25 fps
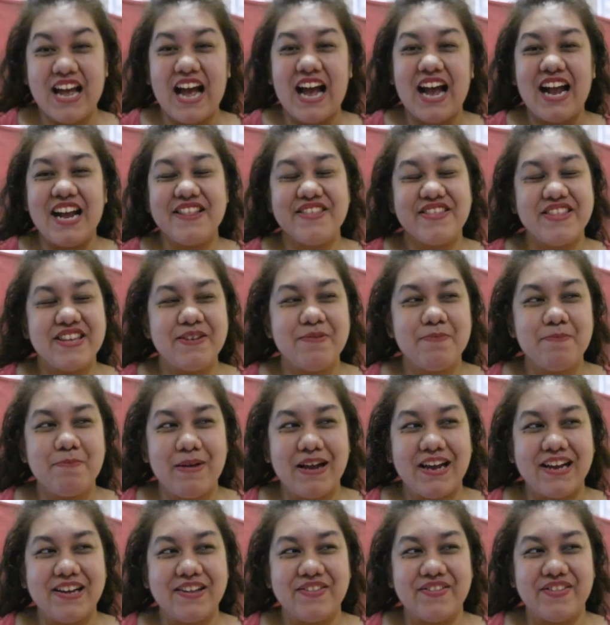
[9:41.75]
I think
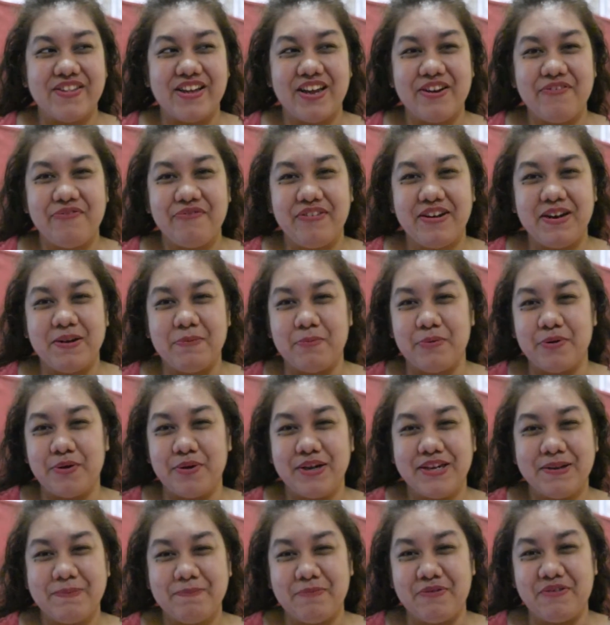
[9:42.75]
back then when a
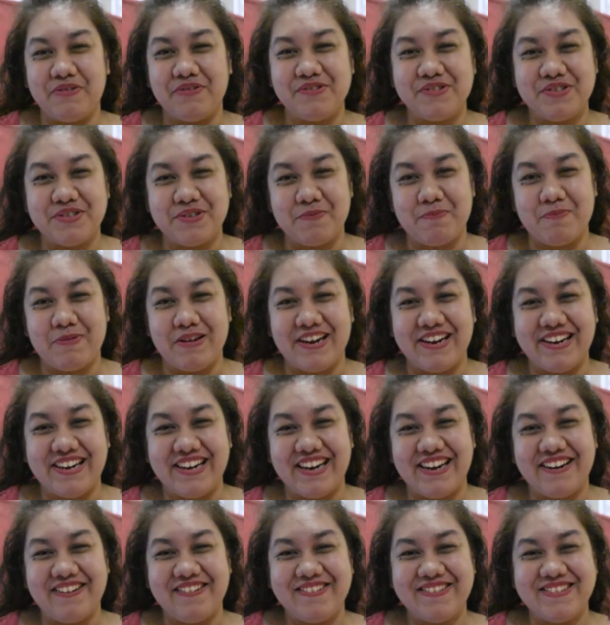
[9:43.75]
boy pulls your
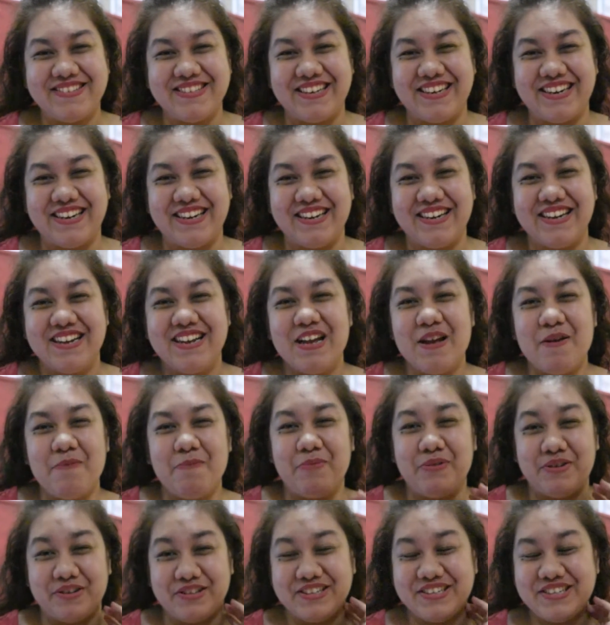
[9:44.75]
pigtails and like
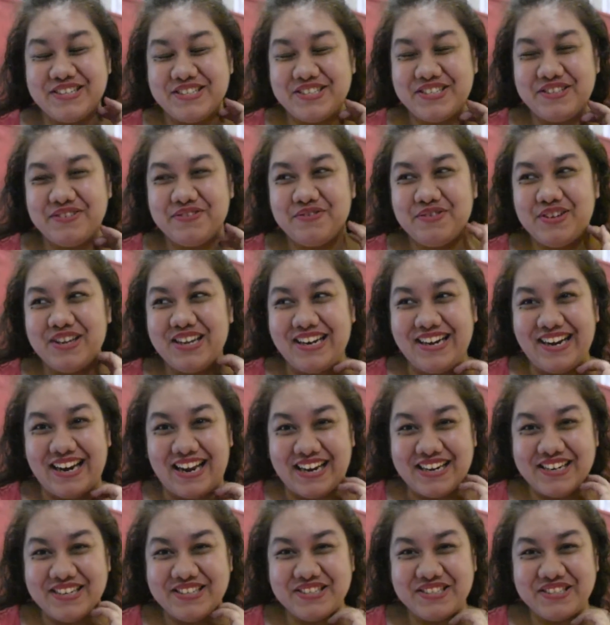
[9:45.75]
bullies you, he
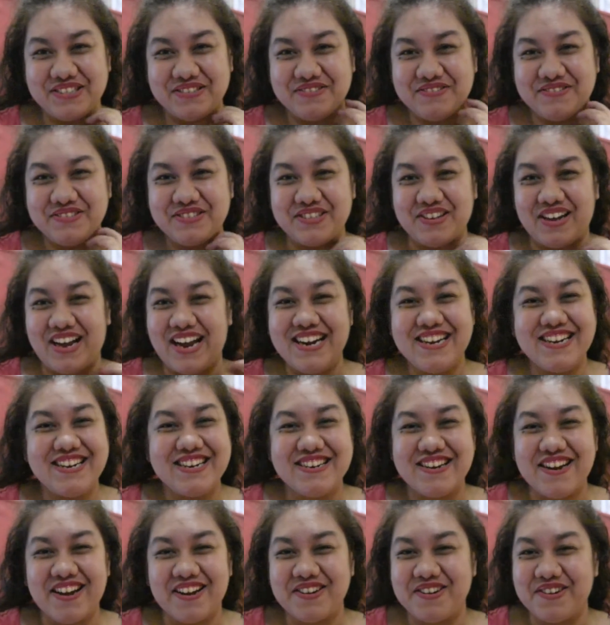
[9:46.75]
likes you. So I did
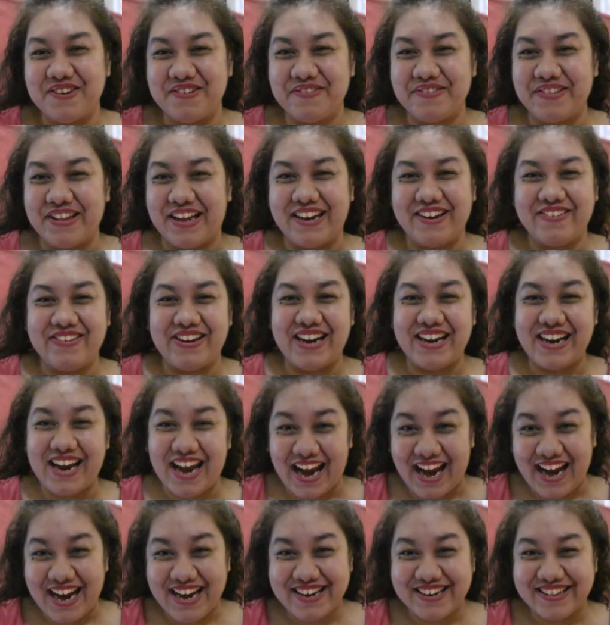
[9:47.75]
not know that, but I
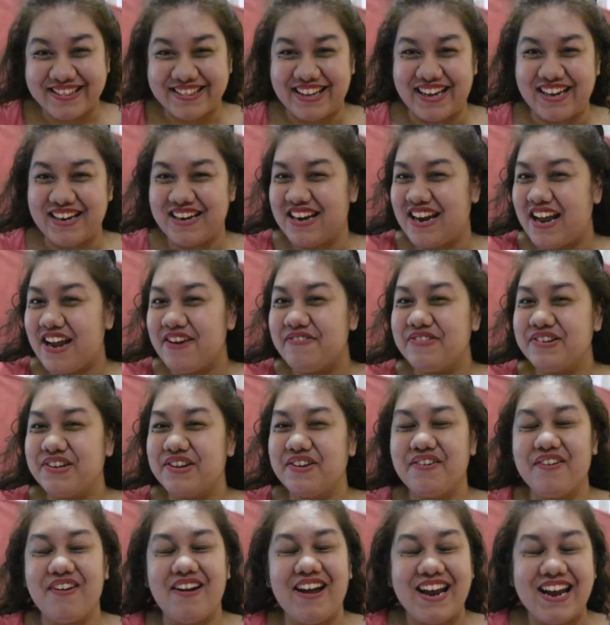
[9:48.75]
hated that, and I would
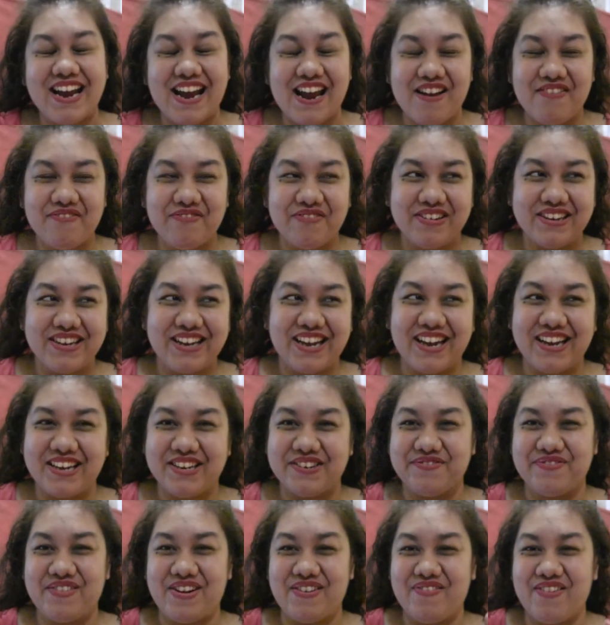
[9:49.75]
cry every day to
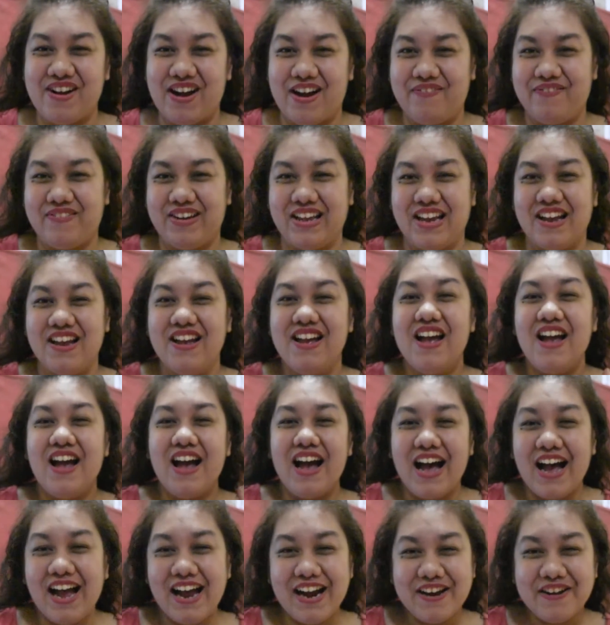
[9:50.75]
my mom like,
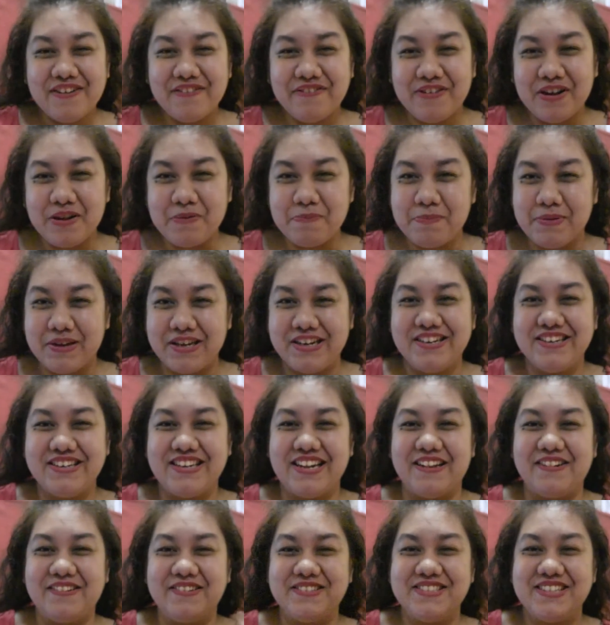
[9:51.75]
I don't want
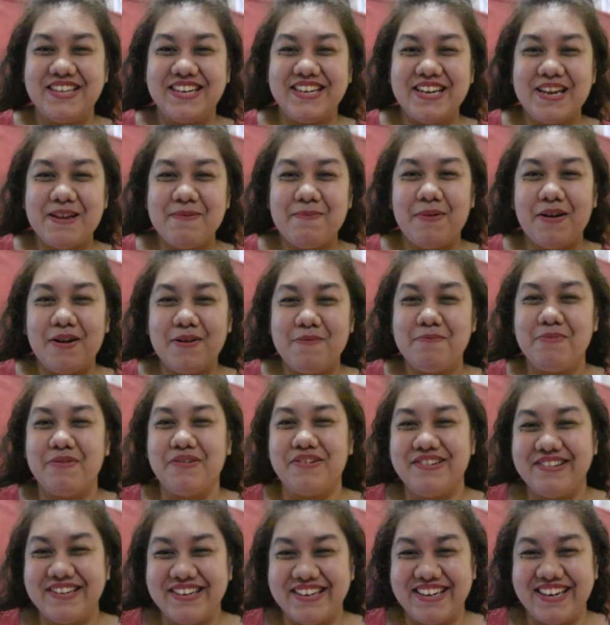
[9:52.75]
pigtails, they keep on
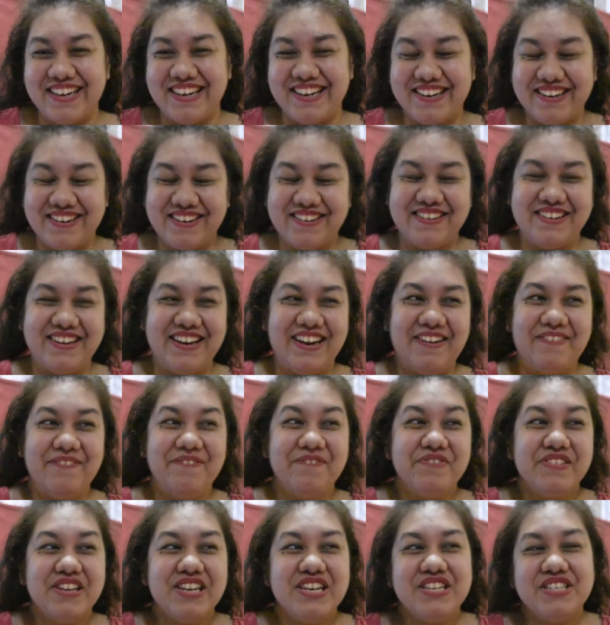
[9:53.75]
pulling it. And yeah,
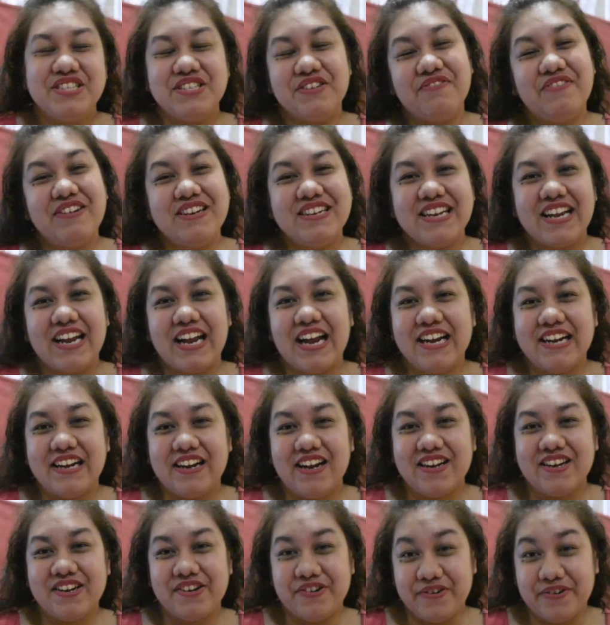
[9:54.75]
so one day I
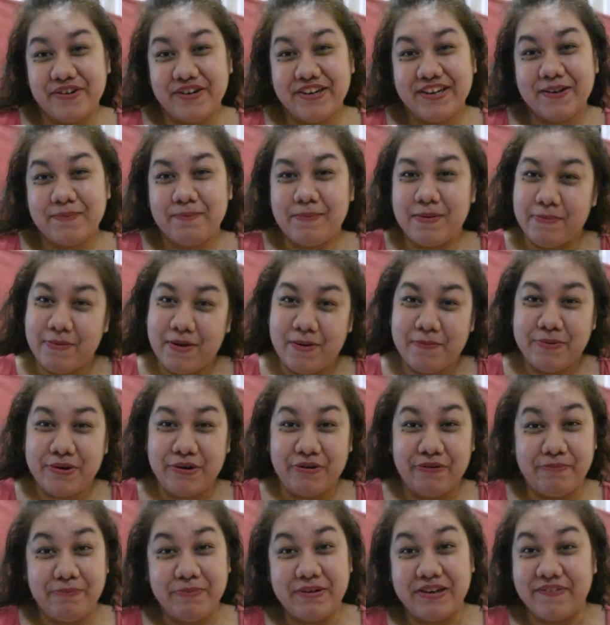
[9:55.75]
got annoyed and my mom
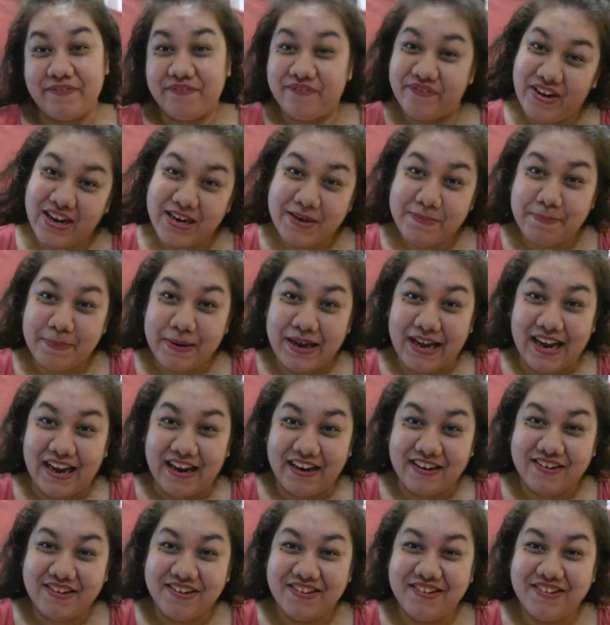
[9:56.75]
told me to fight back.